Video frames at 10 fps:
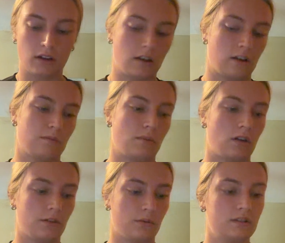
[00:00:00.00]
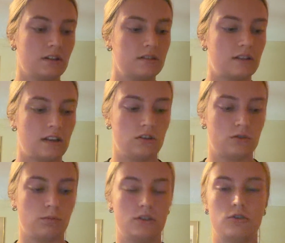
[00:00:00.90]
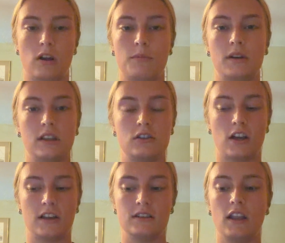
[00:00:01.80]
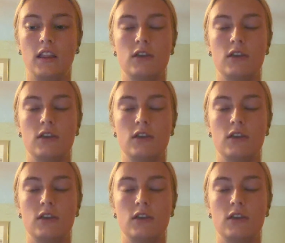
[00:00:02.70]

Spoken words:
Although it does say just 1 drop in each eye daily,